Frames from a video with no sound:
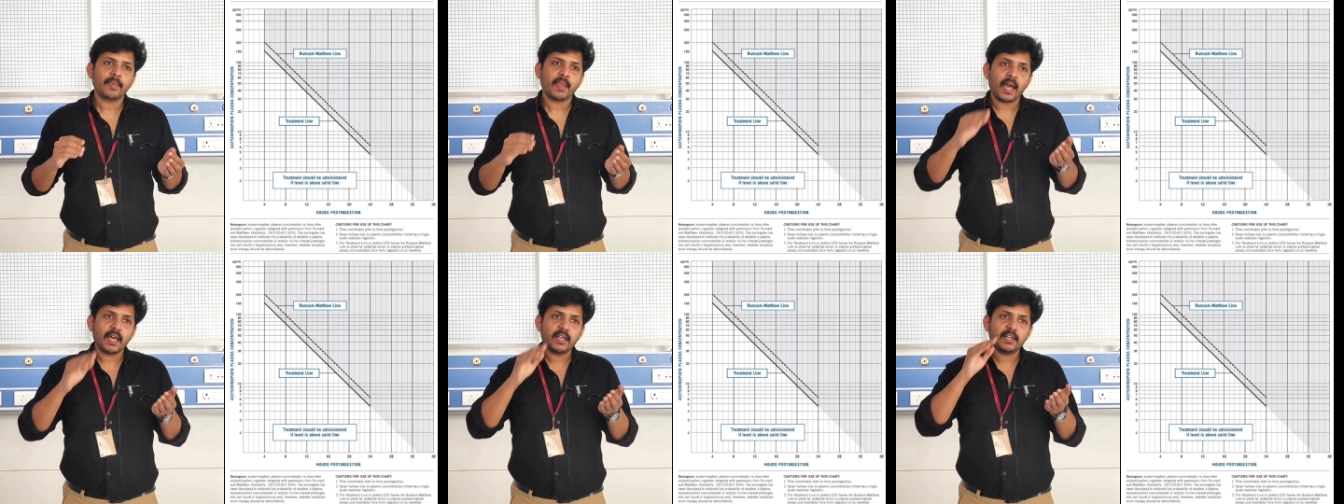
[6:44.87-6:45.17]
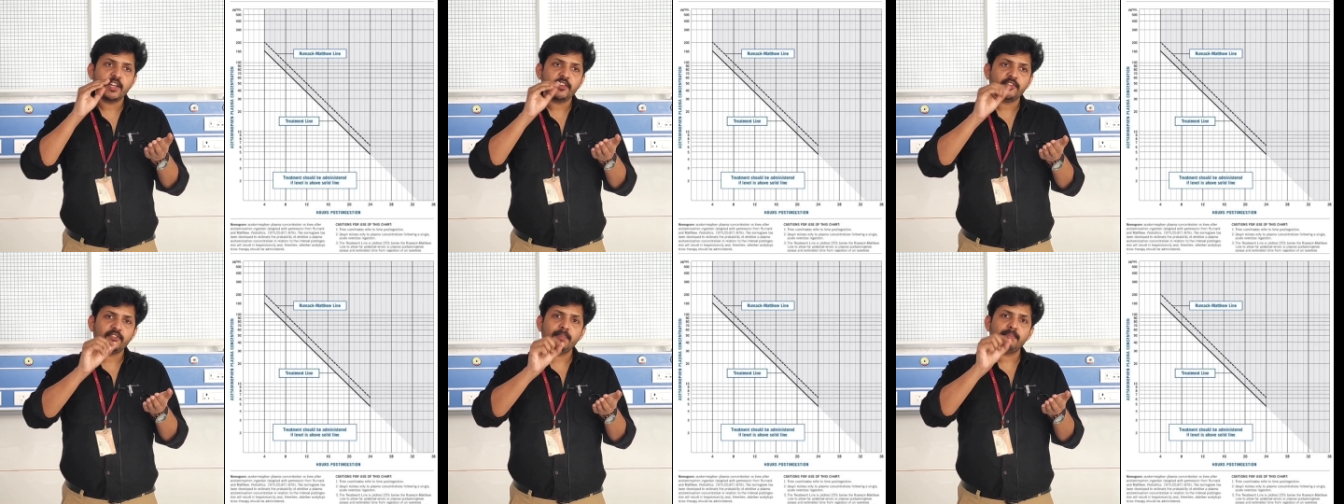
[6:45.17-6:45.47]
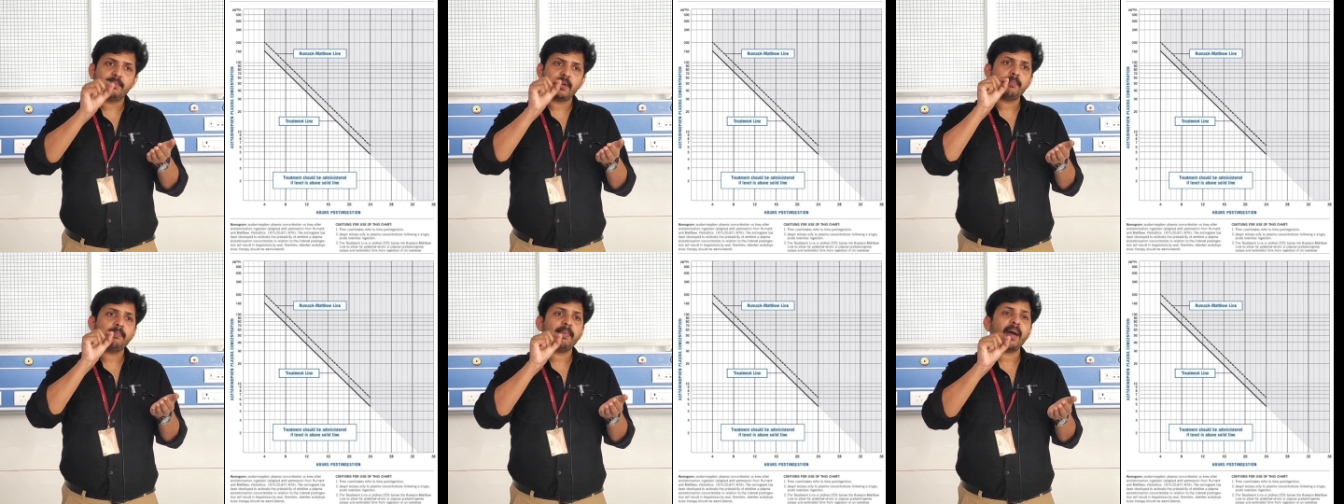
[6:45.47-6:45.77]
And if the
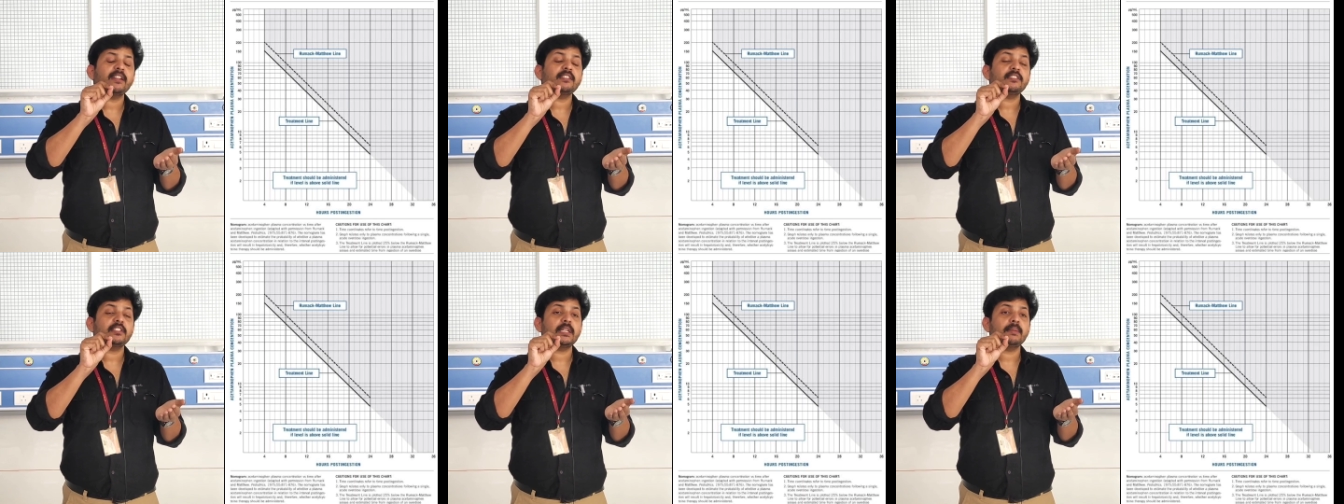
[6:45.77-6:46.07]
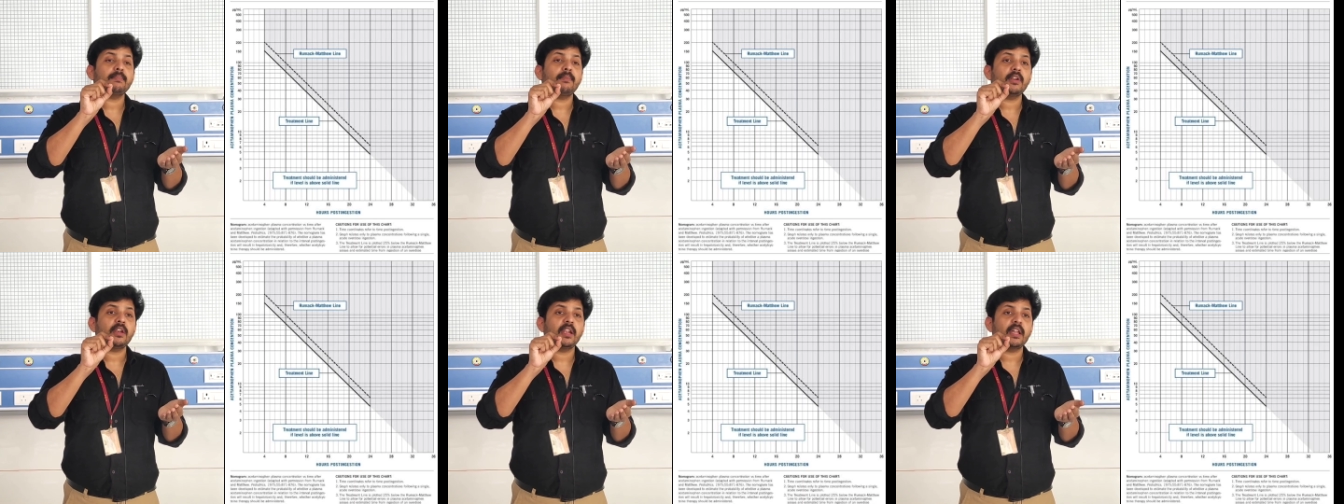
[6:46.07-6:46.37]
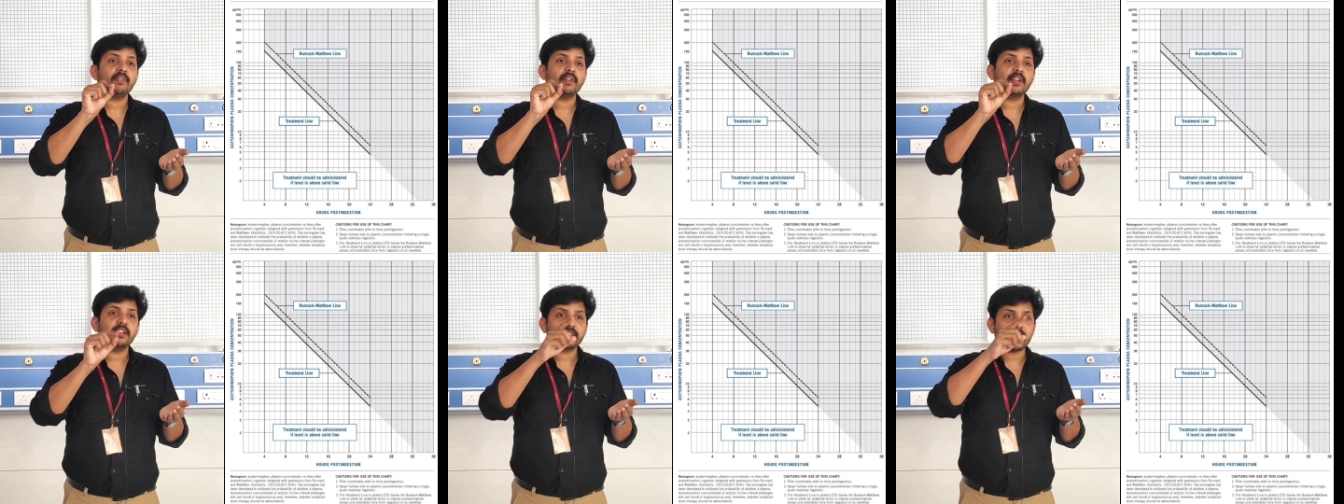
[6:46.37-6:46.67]
blood paracetamol
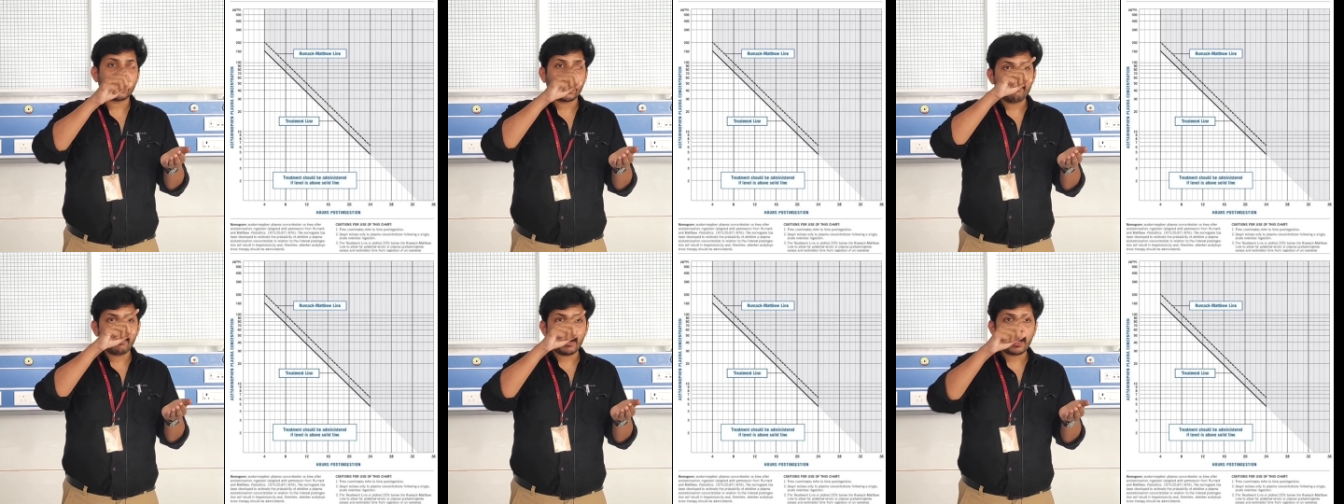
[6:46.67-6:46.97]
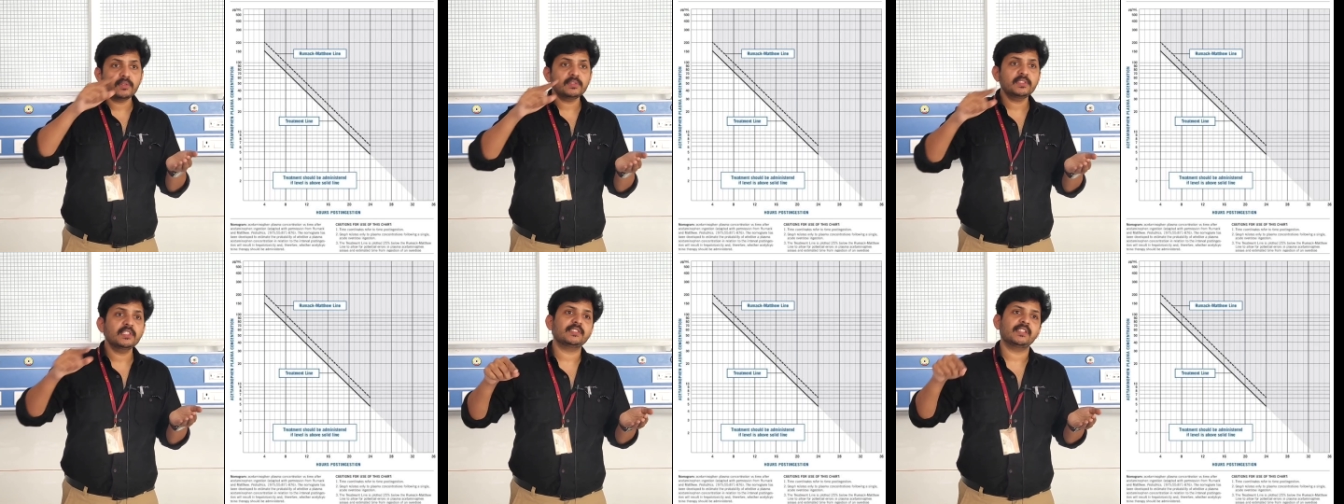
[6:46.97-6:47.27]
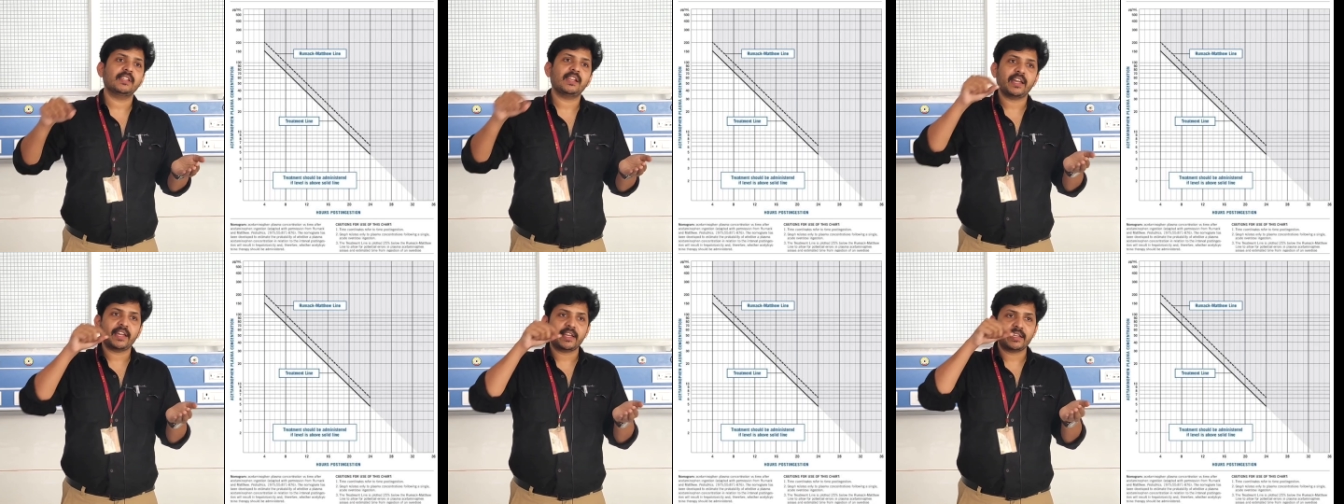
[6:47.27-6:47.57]
level is above
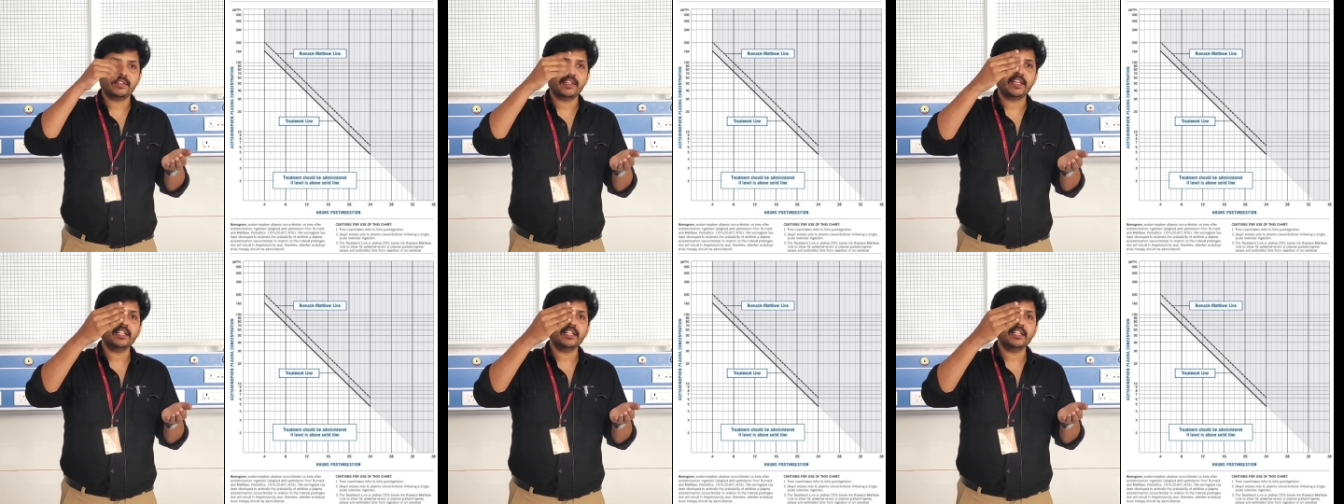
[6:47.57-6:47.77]
this line,